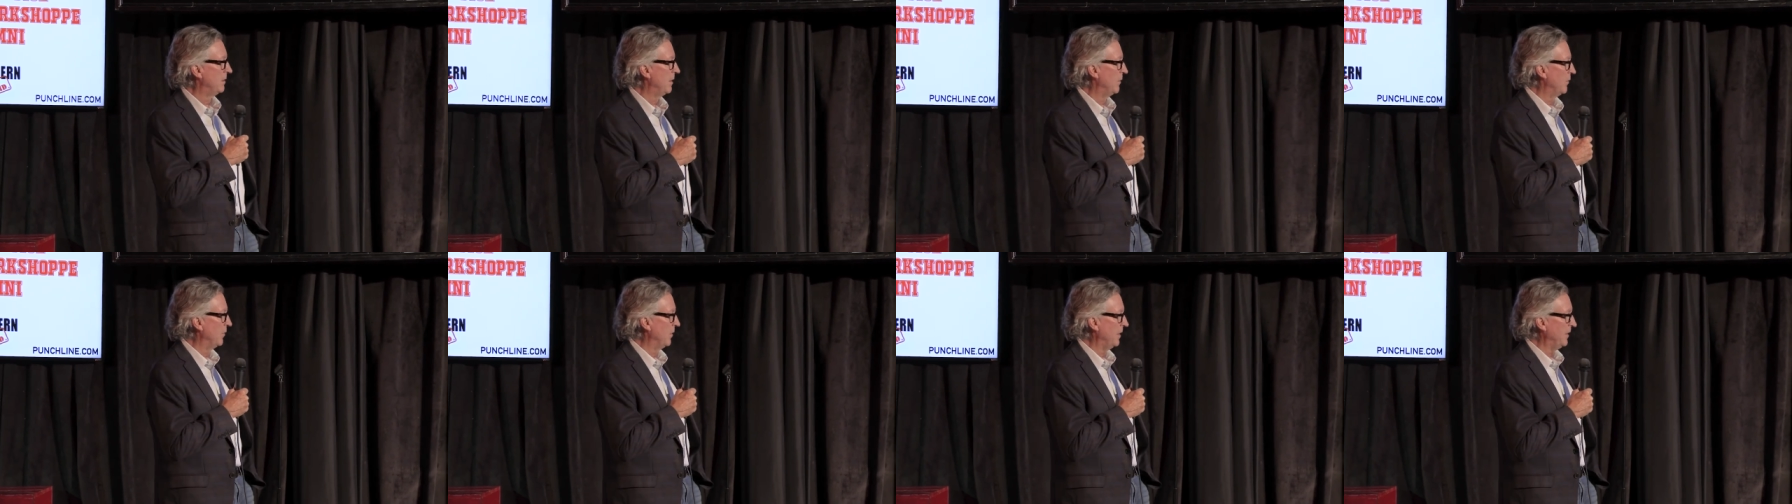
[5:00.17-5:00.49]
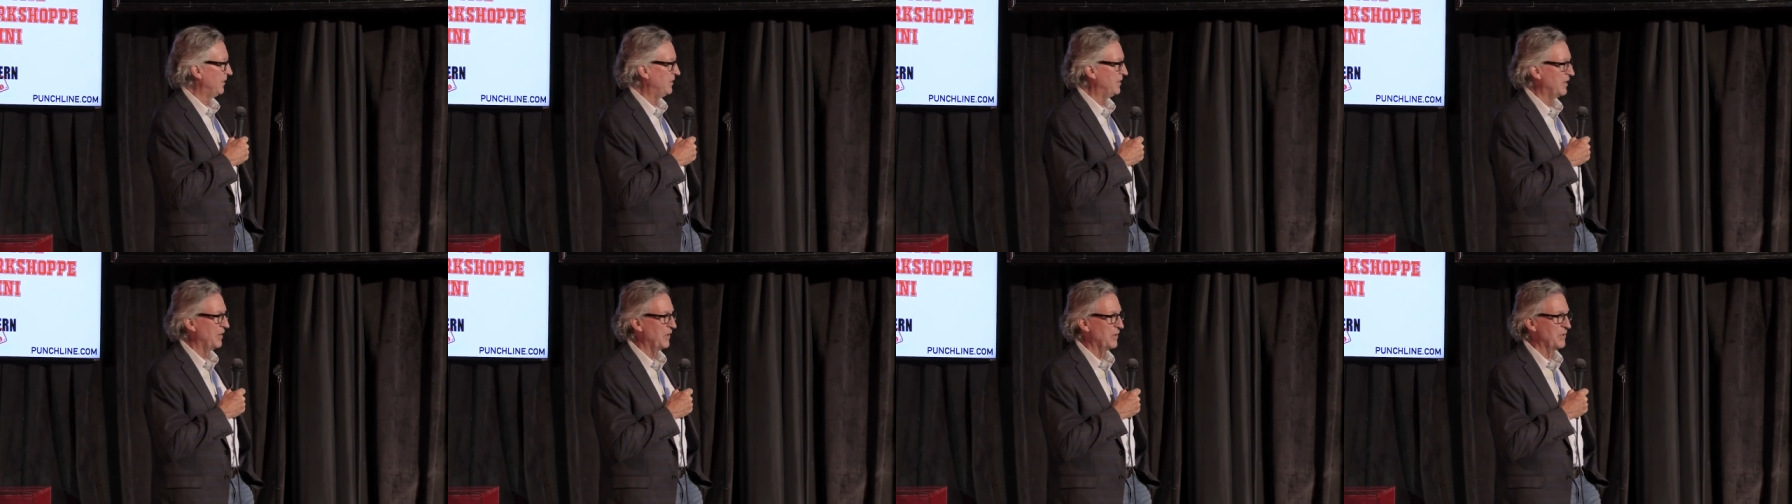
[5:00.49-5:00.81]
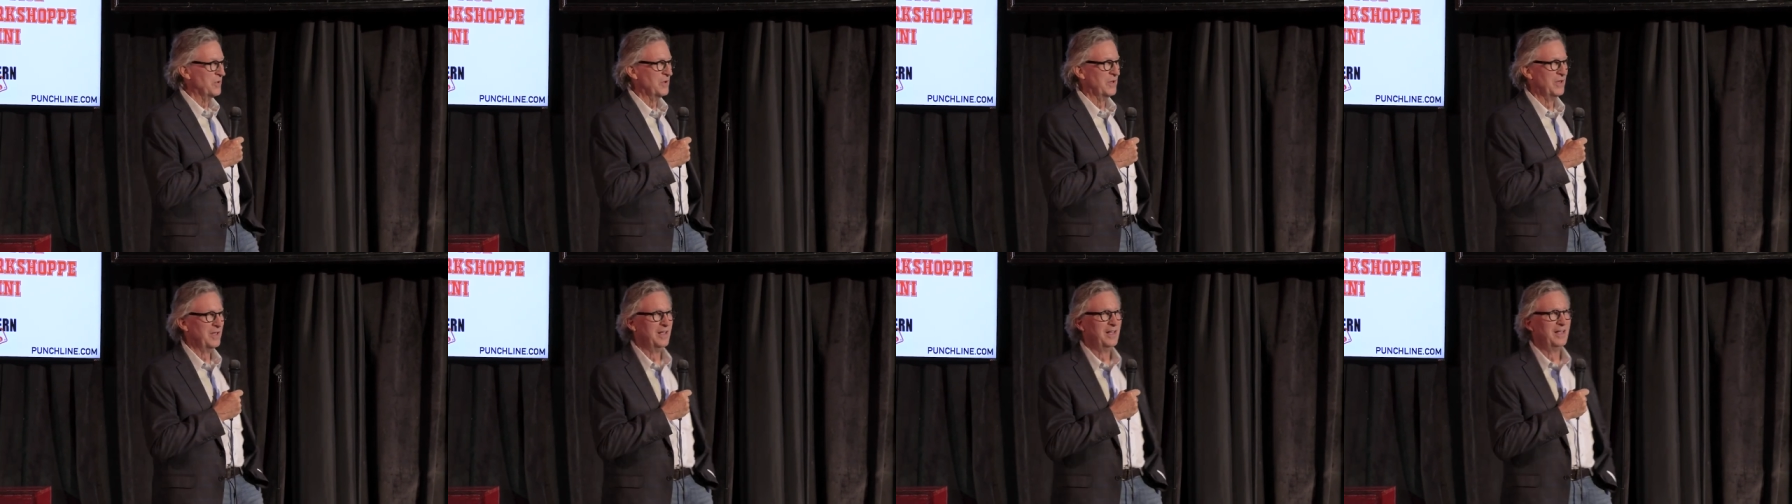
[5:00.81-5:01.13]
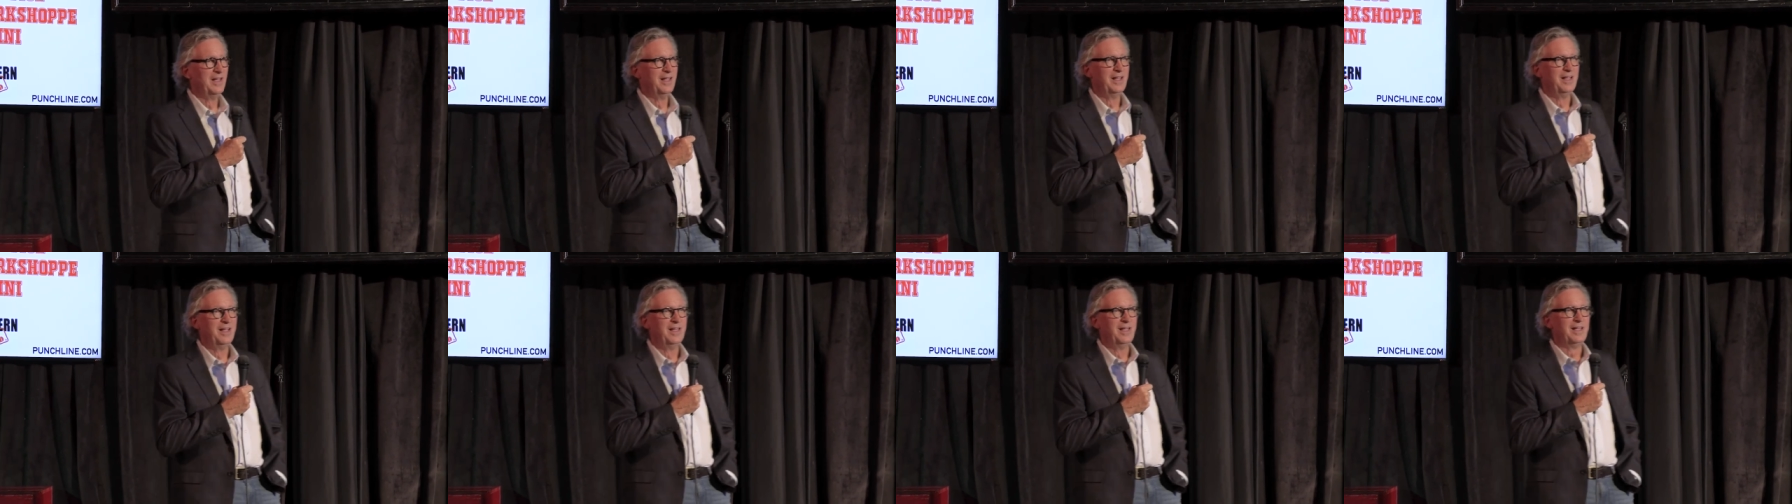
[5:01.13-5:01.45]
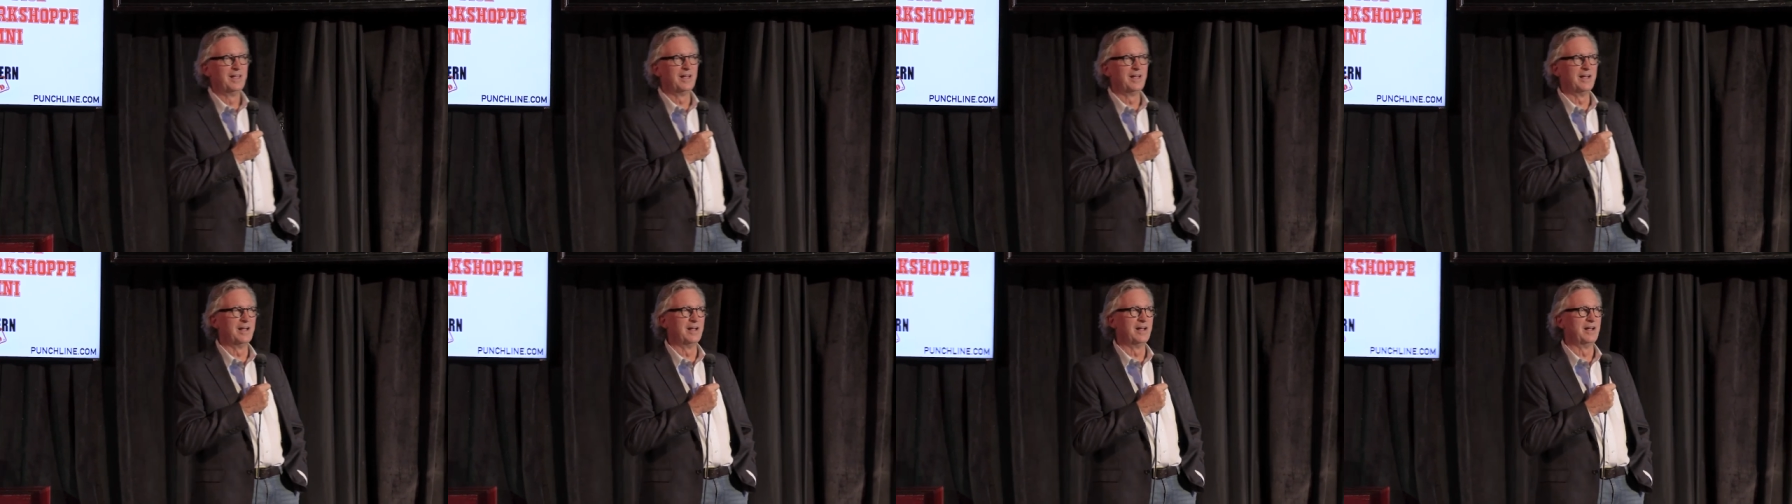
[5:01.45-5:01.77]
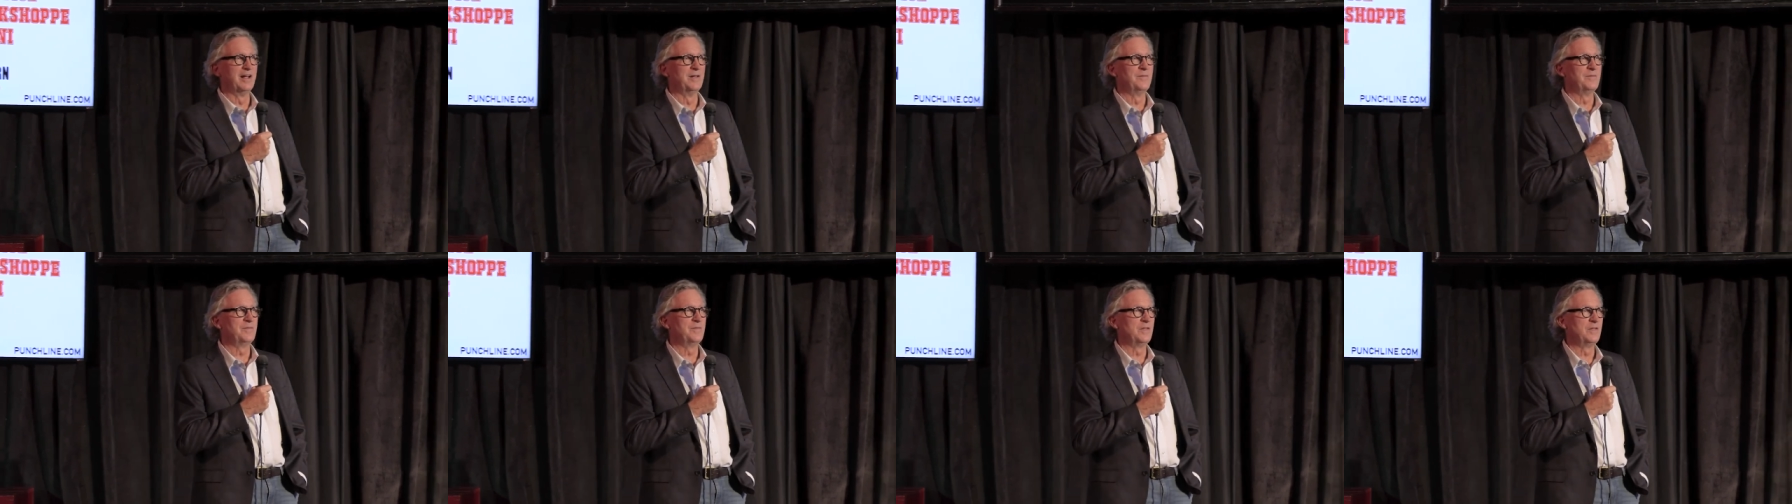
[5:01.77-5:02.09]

they really do. Uh,